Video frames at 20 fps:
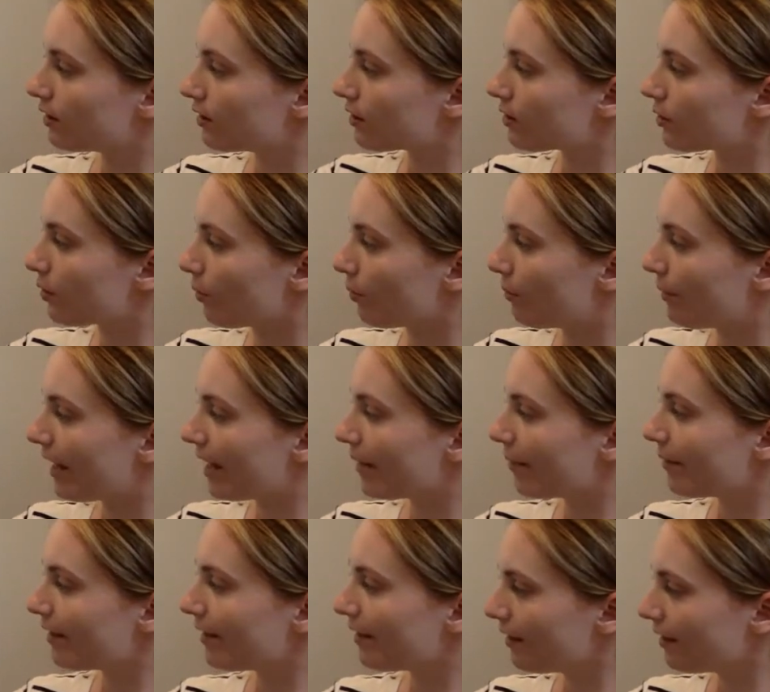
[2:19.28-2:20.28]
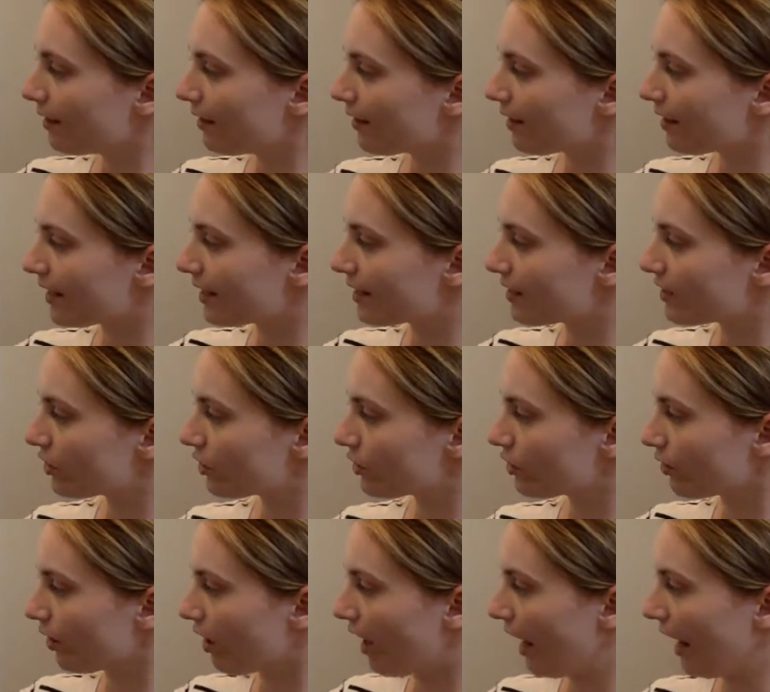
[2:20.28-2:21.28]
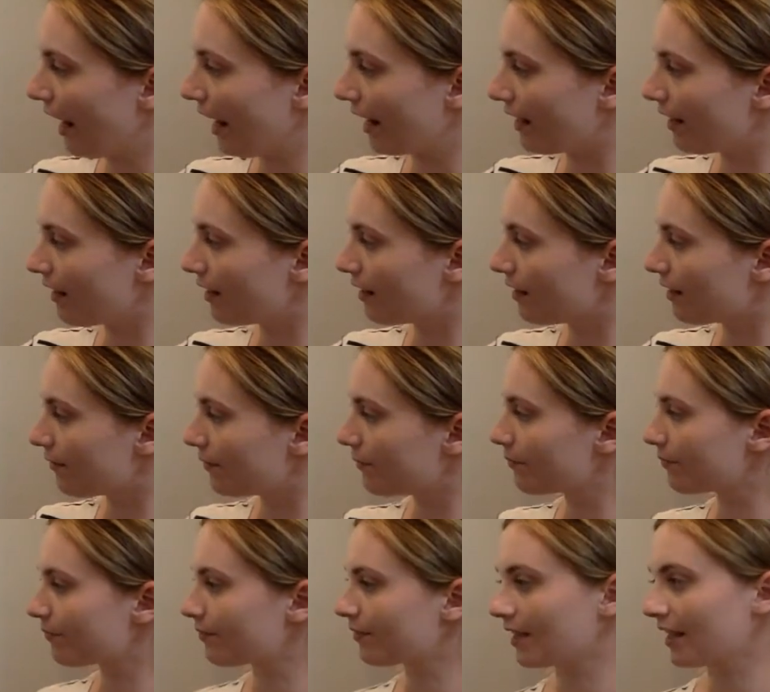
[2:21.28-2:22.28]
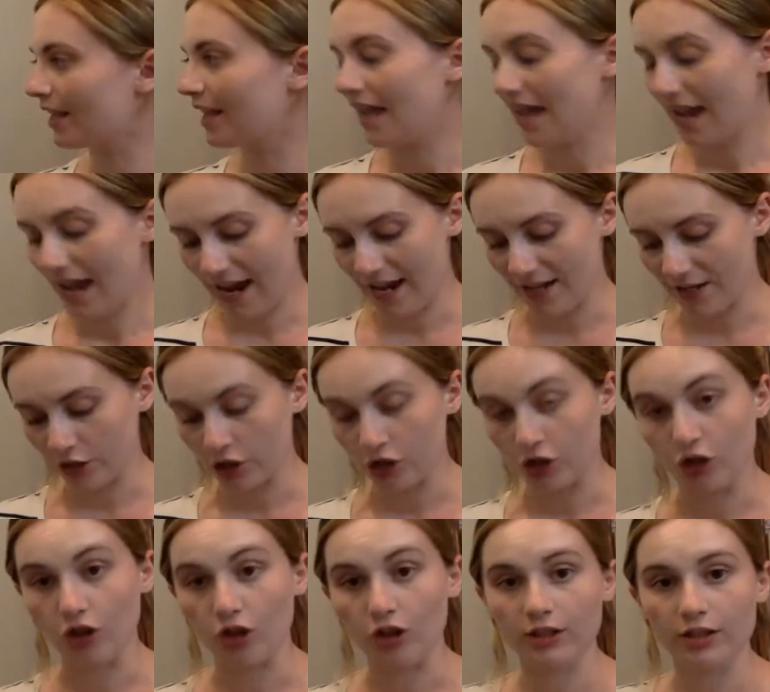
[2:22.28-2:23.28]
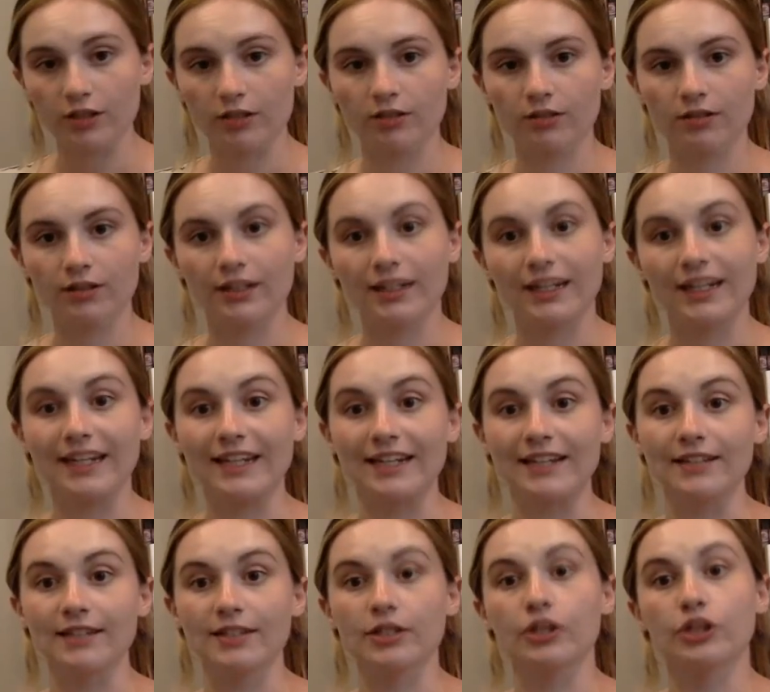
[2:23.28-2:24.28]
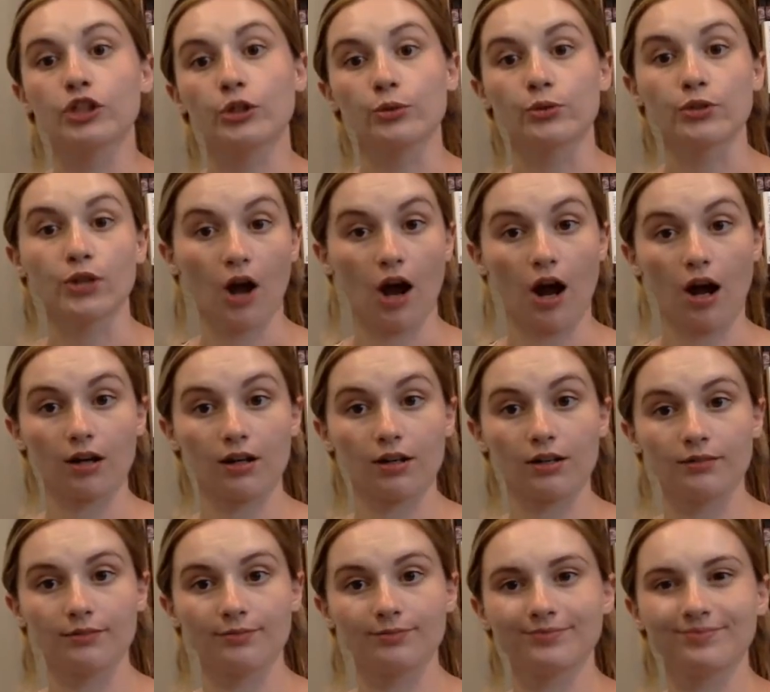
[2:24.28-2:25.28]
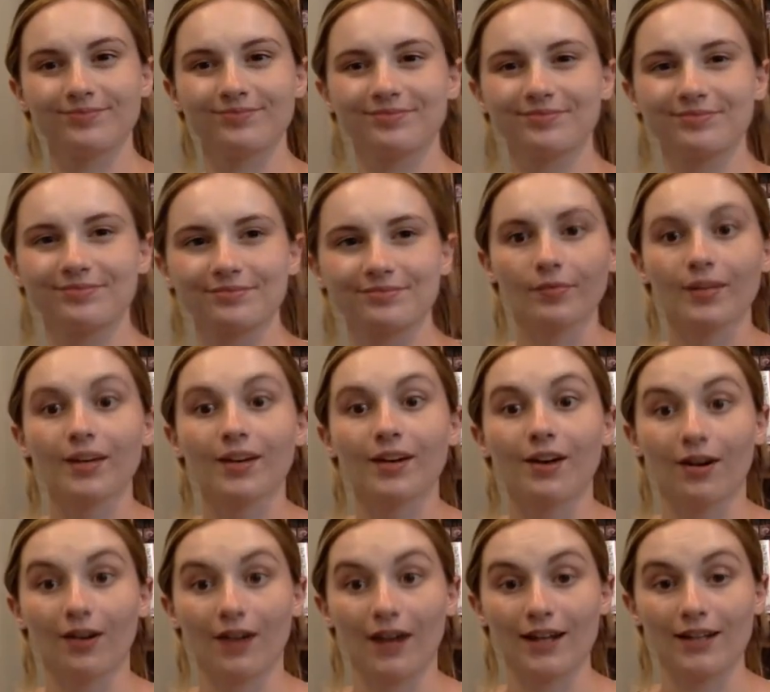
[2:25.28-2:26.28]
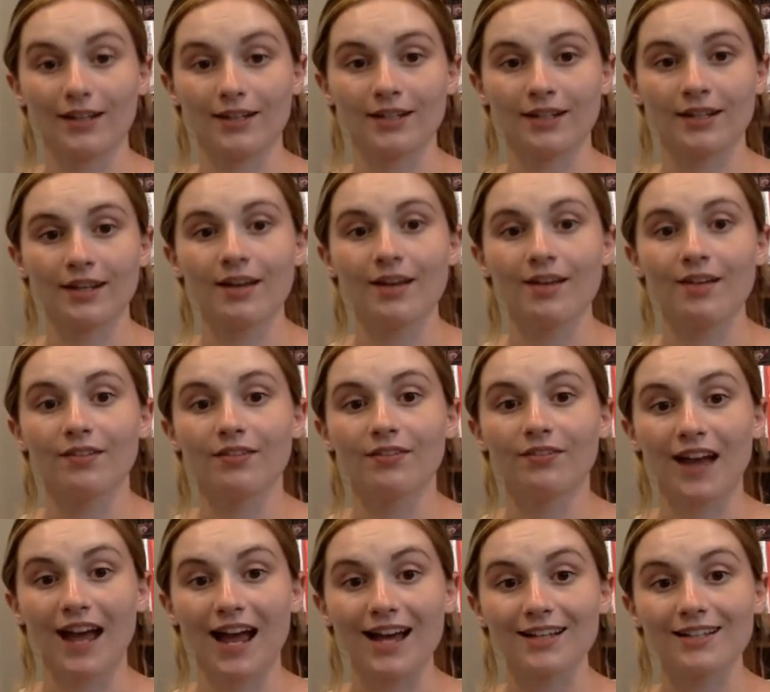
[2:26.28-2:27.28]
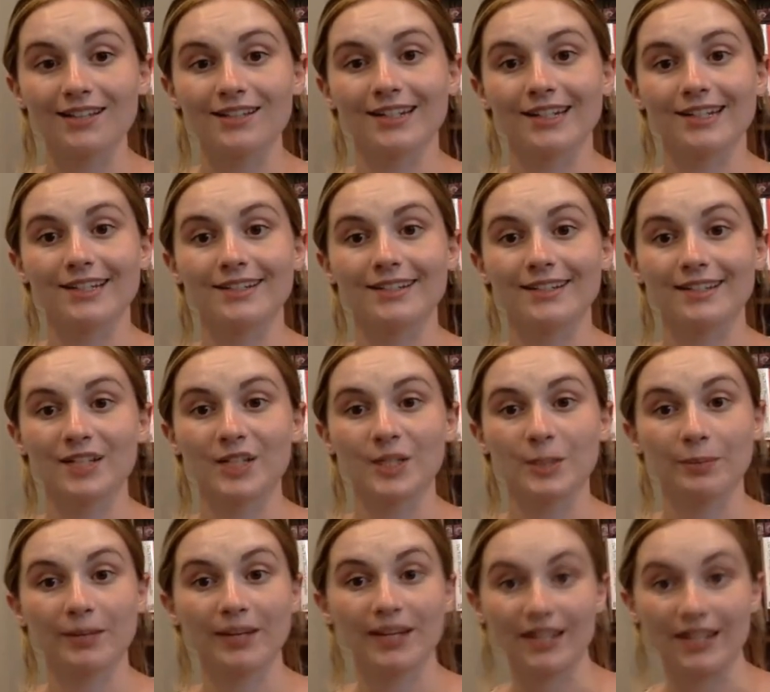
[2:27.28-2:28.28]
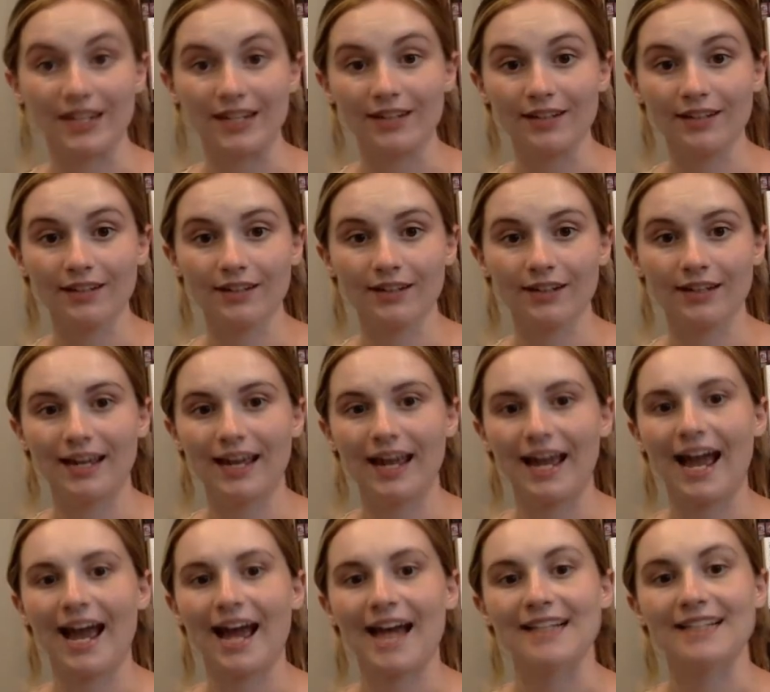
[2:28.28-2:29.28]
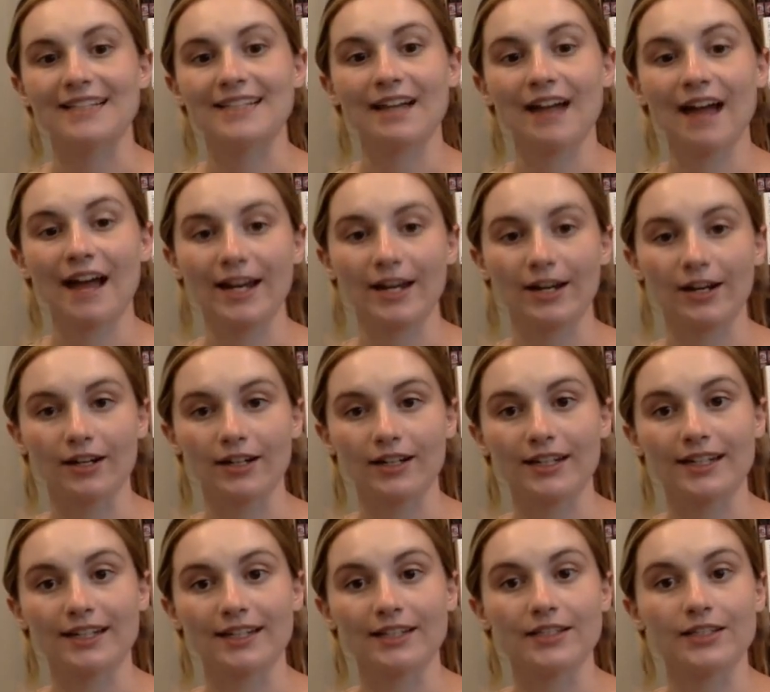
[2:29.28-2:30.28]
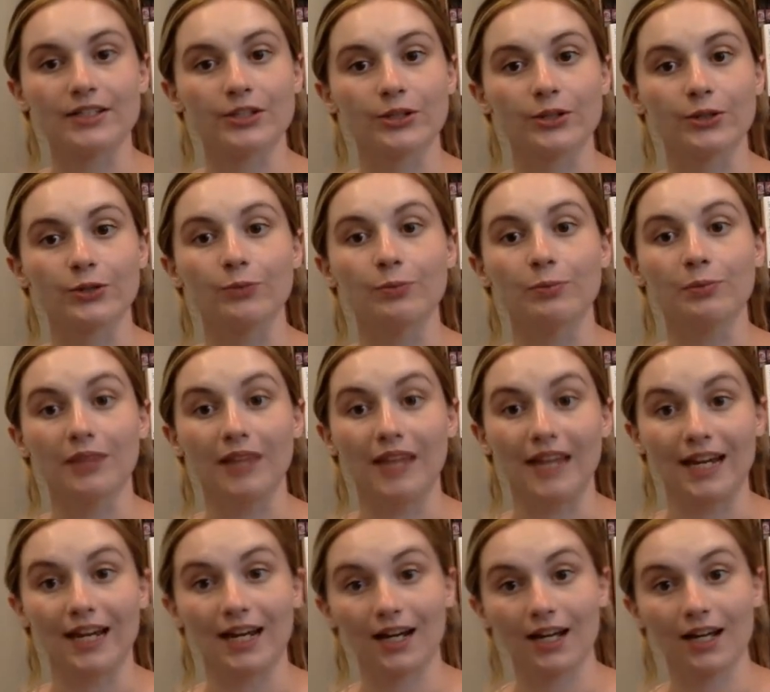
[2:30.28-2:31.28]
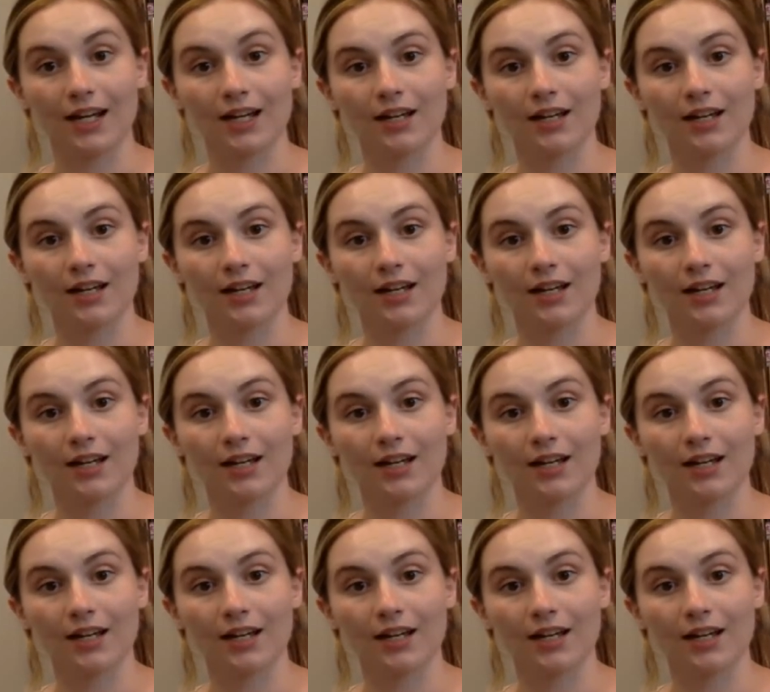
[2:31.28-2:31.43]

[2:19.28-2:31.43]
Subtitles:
So baby is to cry, as adult is to talk. All right. Fast is to speedy, as tired is to blank.